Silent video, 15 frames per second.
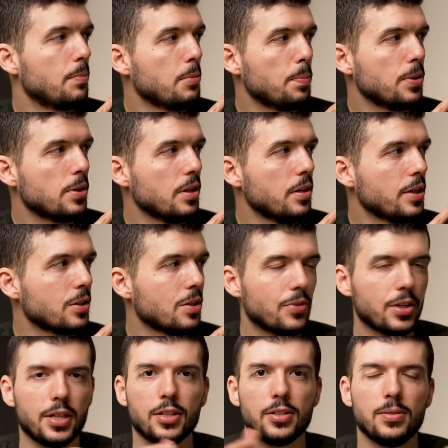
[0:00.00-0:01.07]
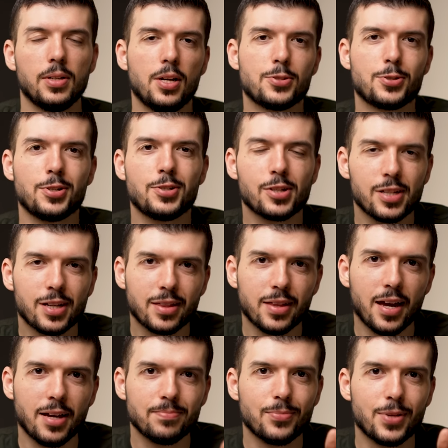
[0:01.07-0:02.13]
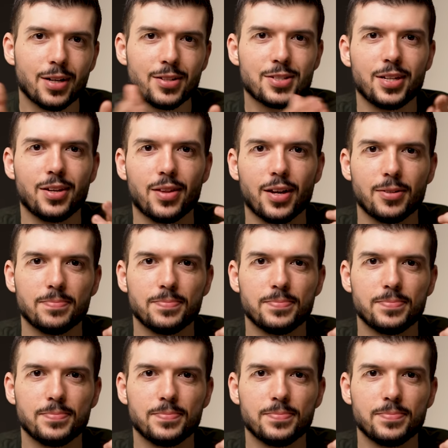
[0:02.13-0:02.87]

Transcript: I'm gonna put the link over here, so just click that and I'll see you there.